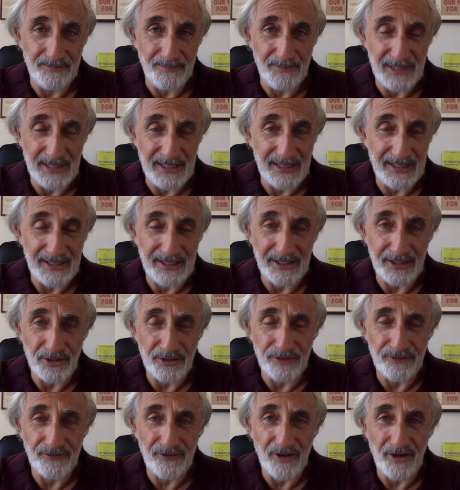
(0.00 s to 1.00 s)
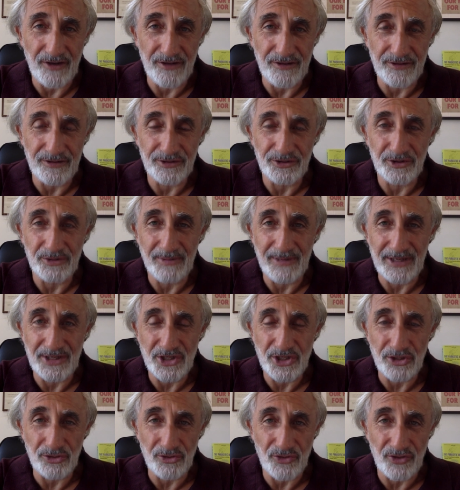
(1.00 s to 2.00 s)
being a good father to my
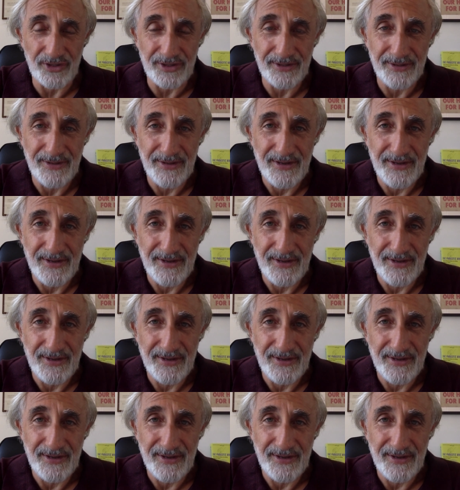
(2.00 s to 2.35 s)
children.